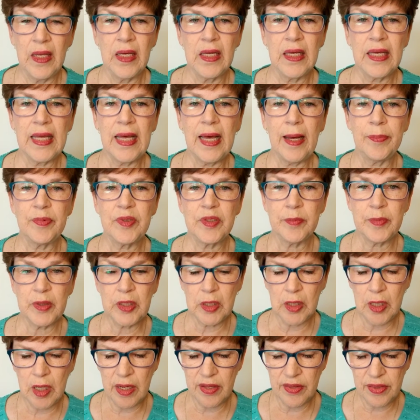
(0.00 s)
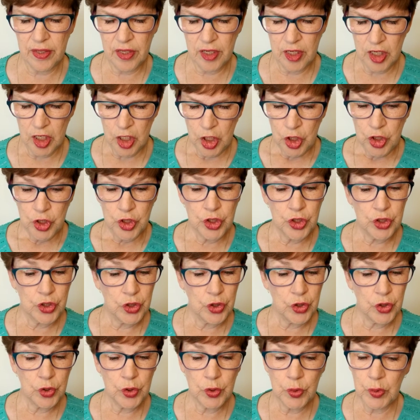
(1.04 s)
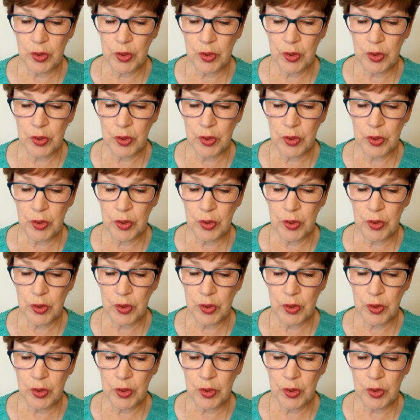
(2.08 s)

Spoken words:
Captain MacArthur, you